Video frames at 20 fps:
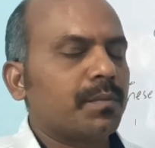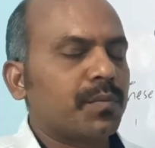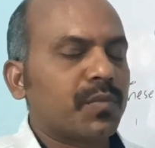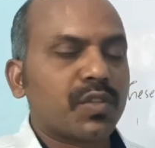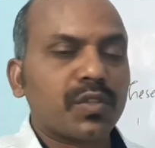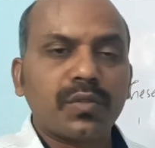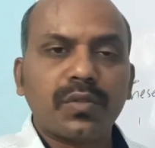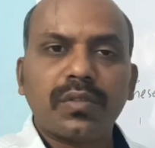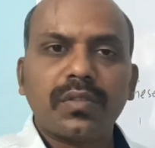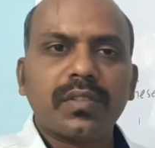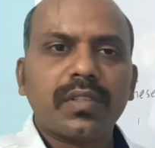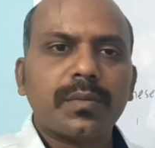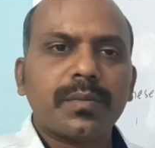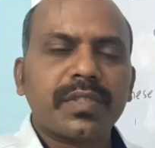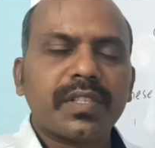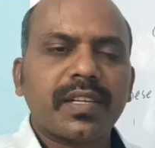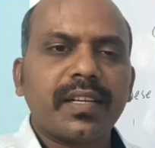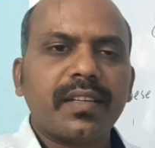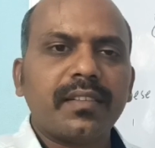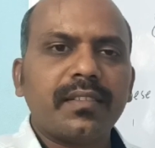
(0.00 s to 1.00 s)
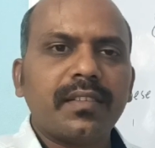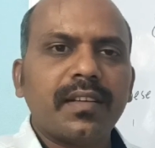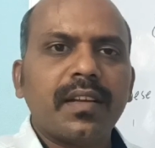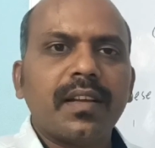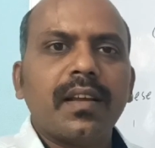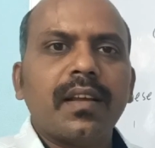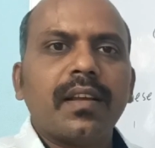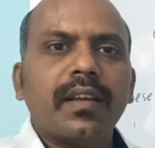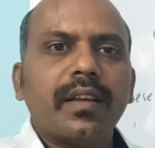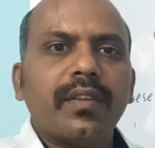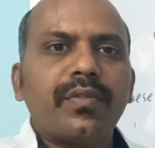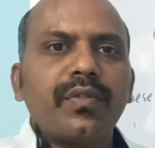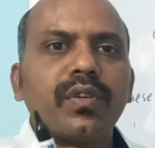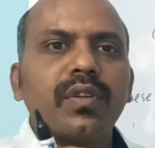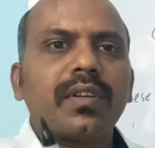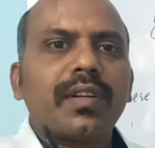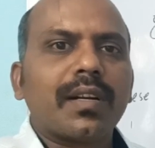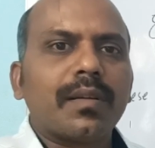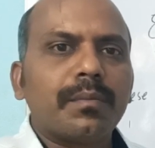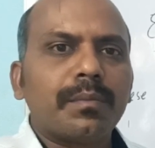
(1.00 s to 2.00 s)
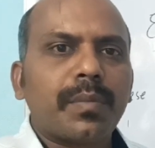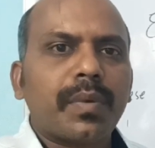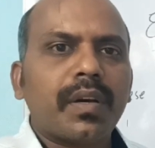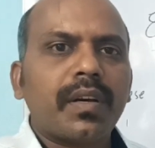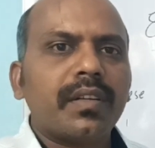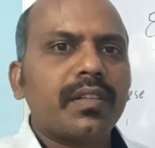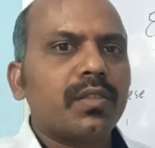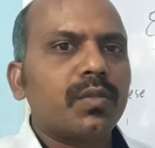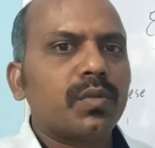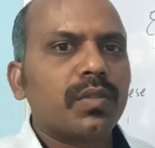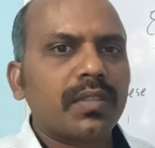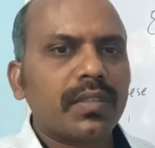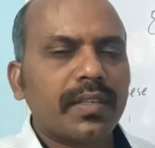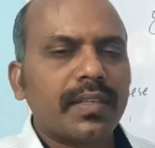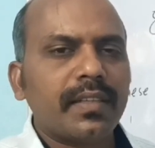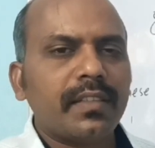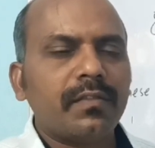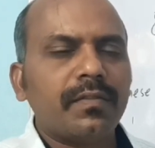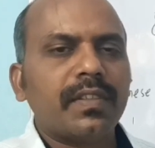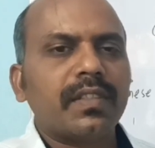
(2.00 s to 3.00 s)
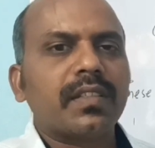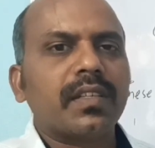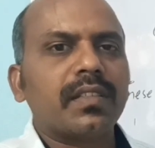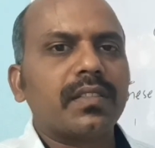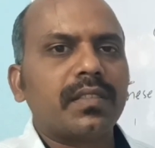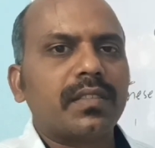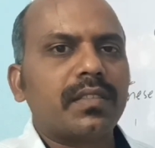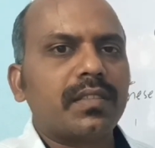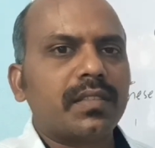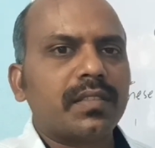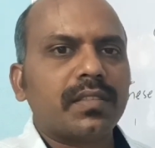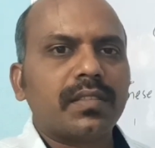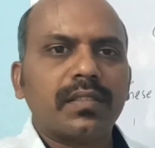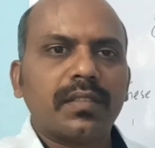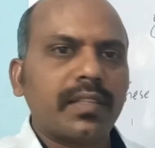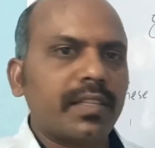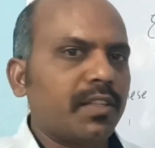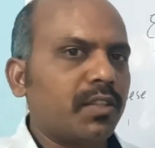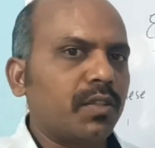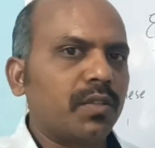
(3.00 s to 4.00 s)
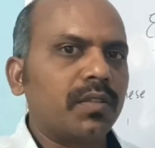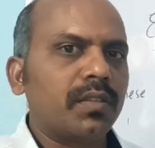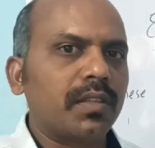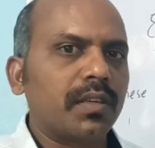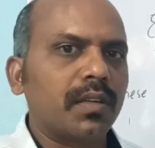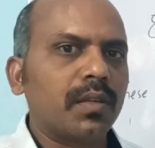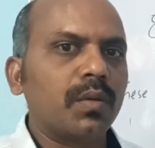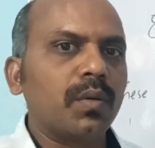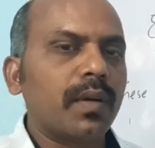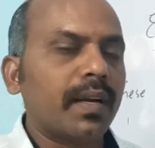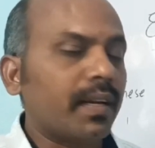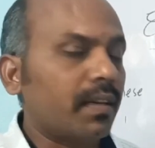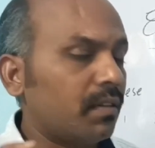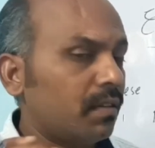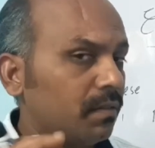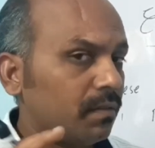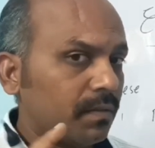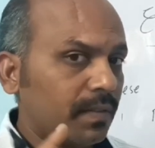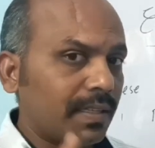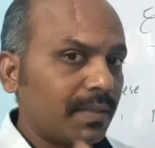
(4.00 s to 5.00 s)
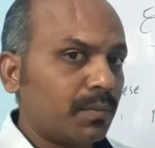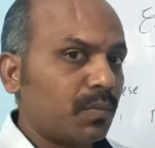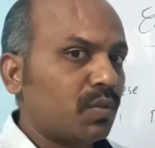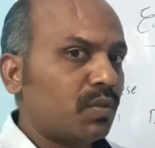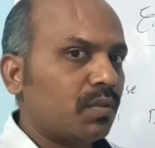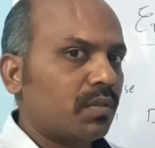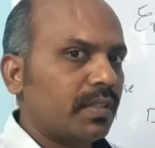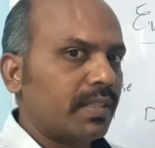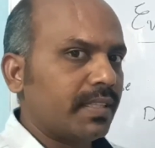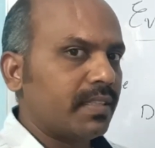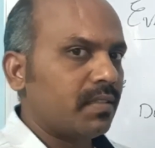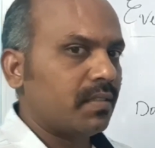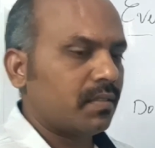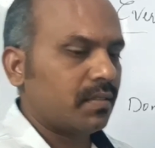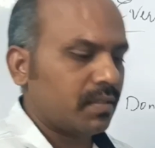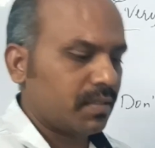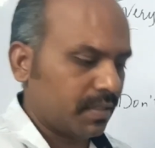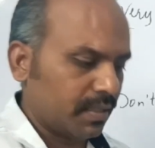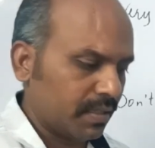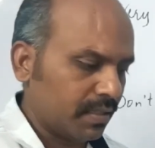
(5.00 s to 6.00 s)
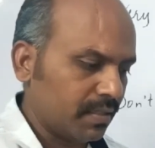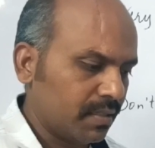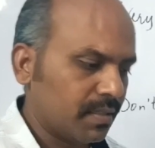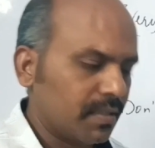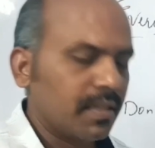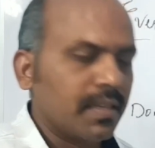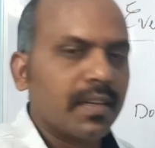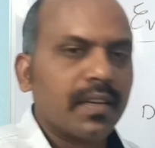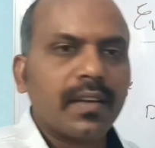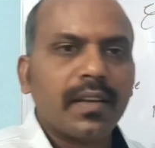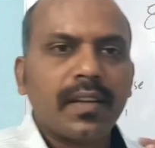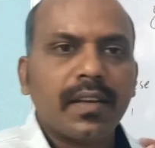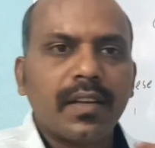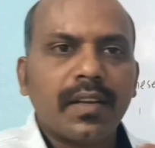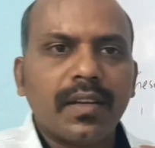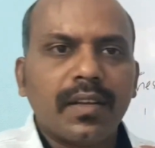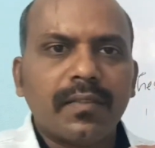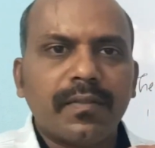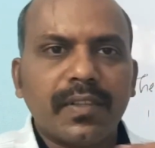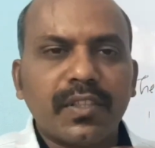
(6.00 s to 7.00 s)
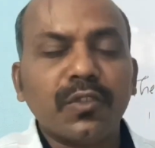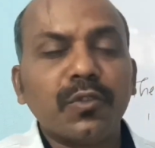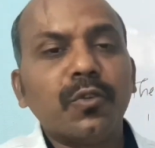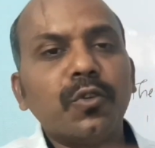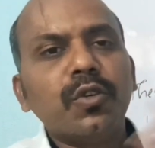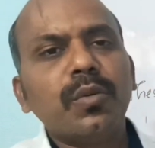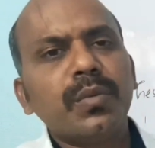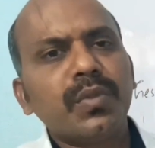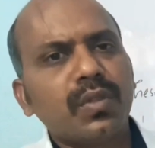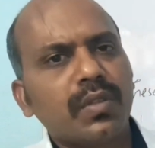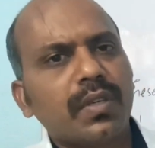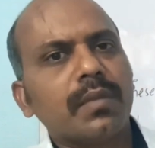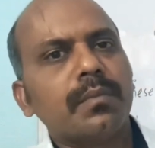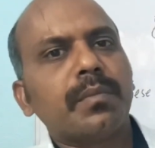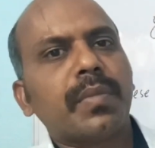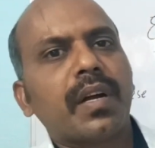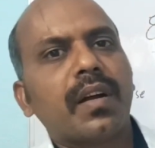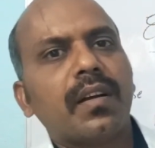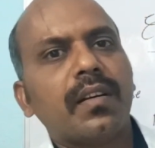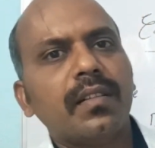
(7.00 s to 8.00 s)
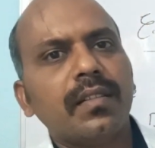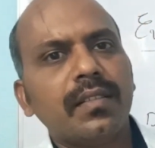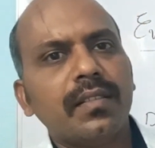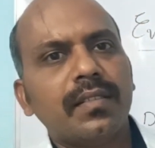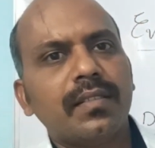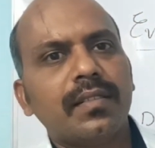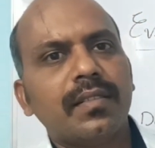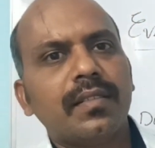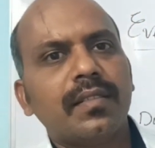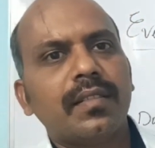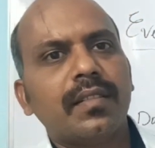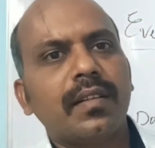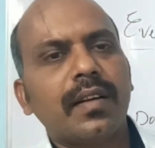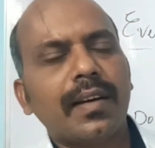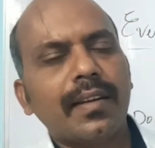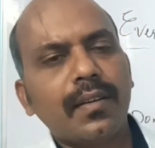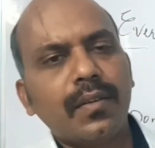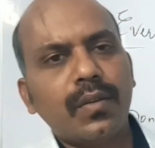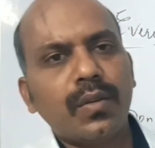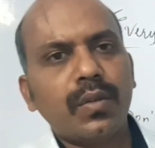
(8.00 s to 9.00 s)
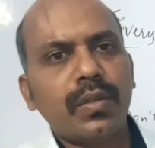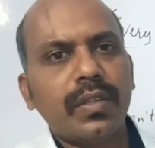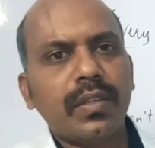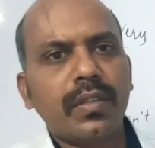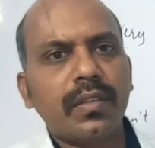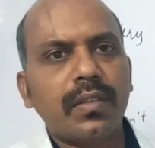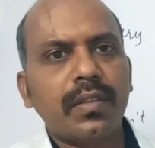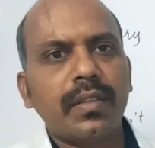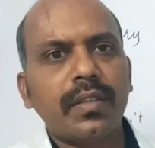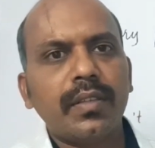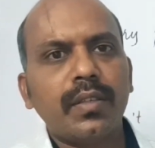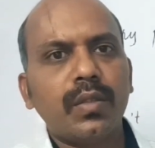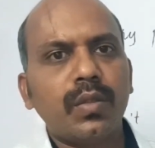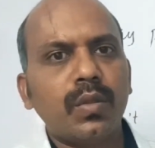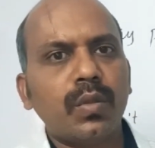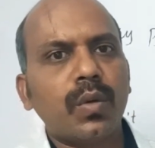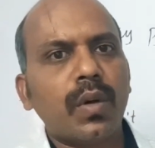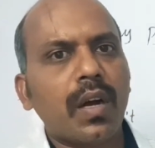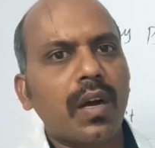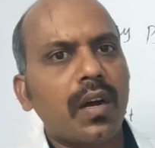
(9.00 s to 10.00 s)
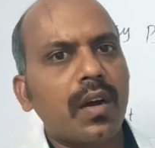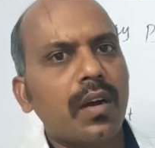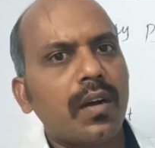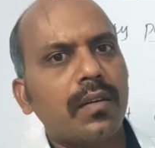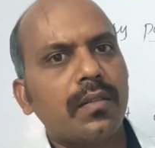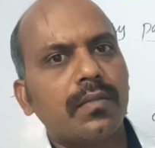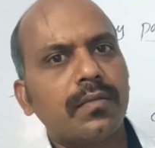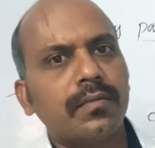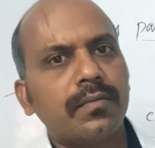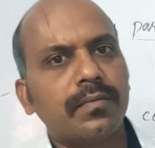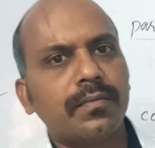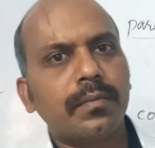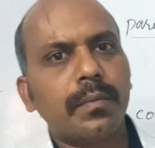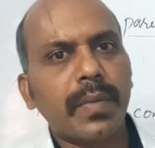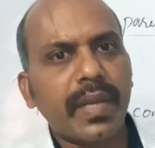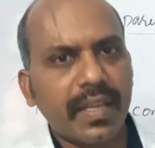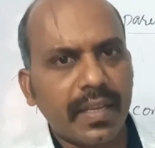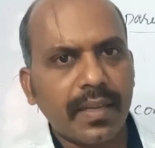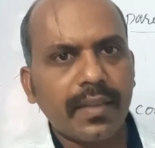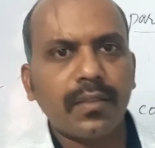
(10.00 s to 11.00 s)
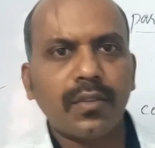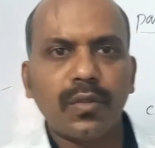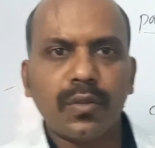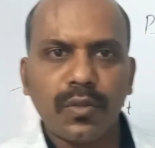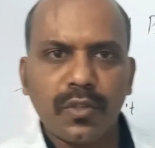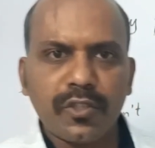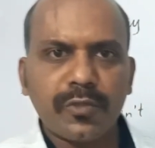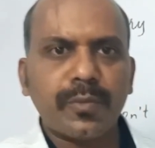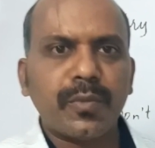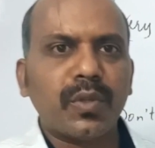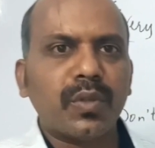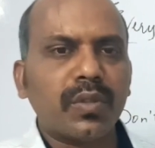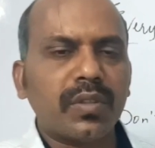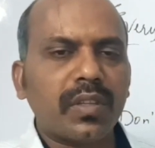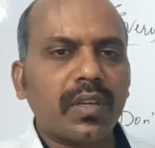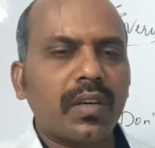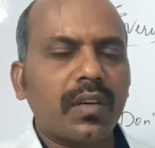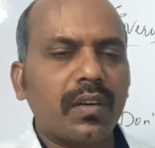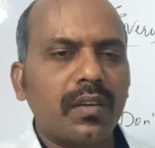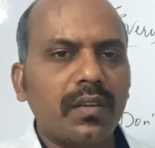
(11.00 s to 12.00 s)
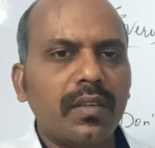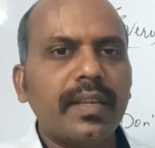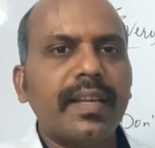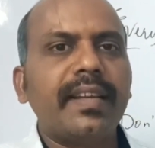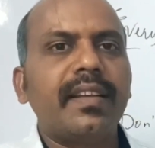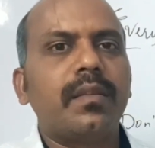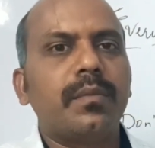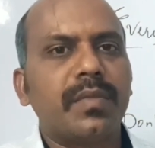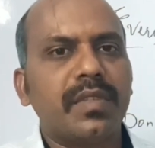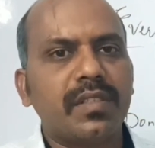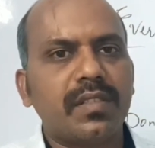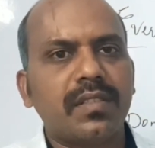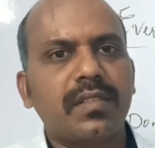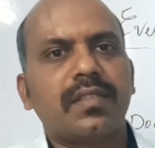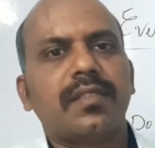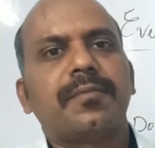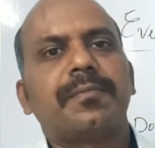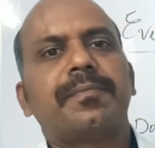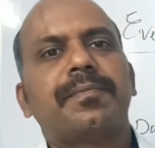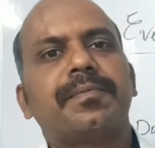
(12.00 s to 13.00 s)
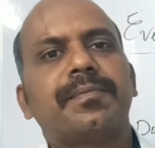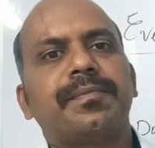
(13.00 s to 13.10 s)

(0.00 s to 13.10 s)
Sure, I'm saying if you compare your kid with others, they don't allow. And one more dangerous is with whom you compare, unknowingly you are making those both are enemies,